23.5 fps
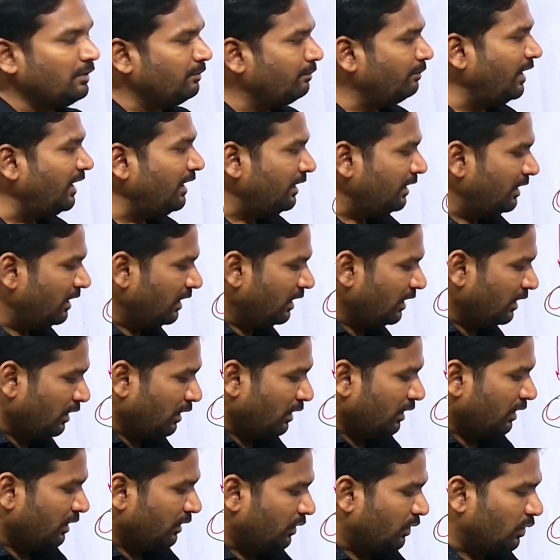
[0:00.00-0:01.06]
But
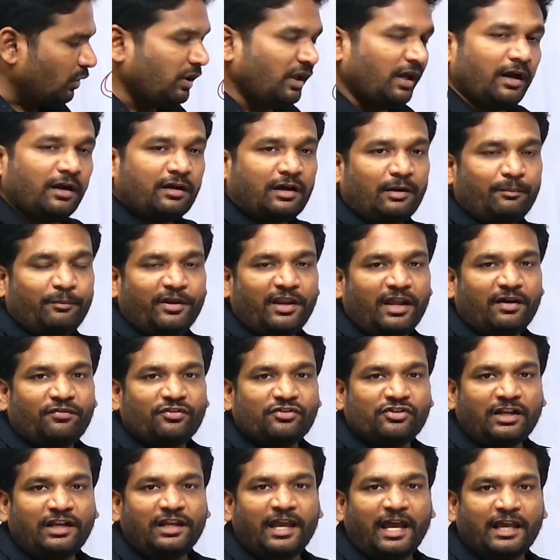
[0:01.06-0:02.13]
to the company
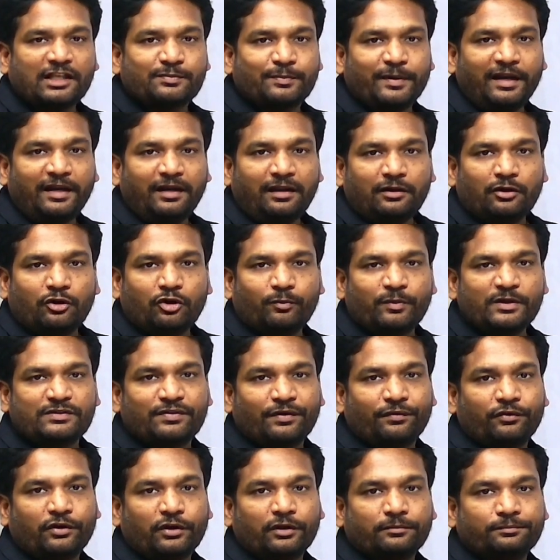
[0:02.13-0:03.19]
official, he has paid rupees
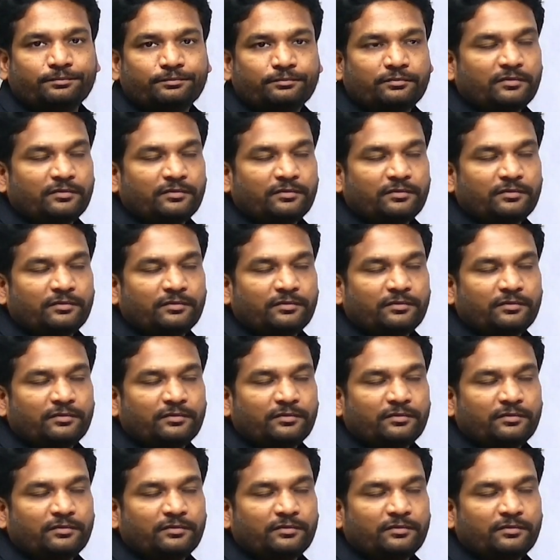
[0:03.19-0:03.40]
50.